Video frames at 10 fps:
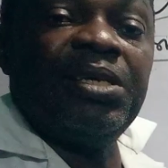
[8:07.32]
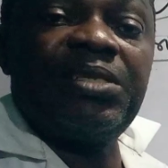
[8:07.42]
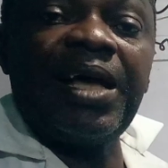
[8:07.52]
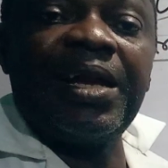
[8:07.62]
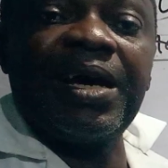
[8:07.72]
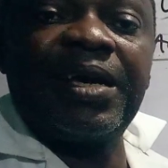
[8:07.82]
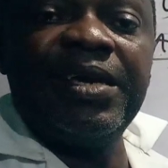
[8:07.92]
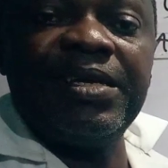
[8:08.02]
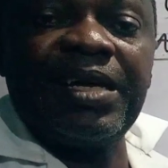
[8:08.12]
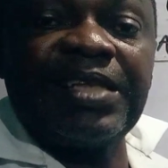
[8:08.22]
is an
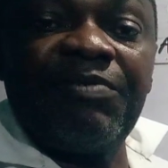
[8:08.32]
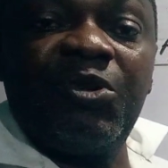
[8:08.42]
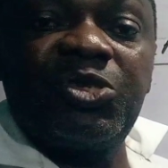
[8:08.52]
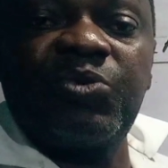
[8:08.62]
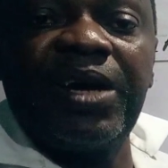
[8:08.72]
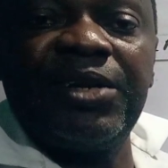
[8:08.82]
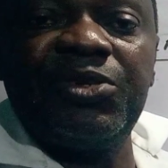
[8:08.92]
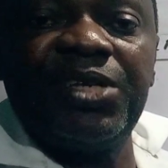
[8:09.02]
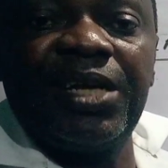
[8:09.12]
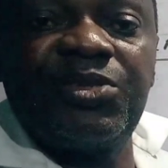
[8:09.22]
alkane that have lost one
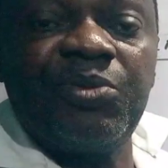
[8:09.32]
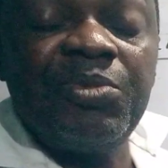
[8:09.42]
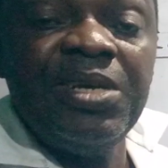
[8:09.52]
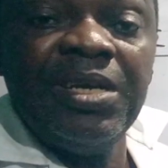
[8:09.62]
hydrogen atom.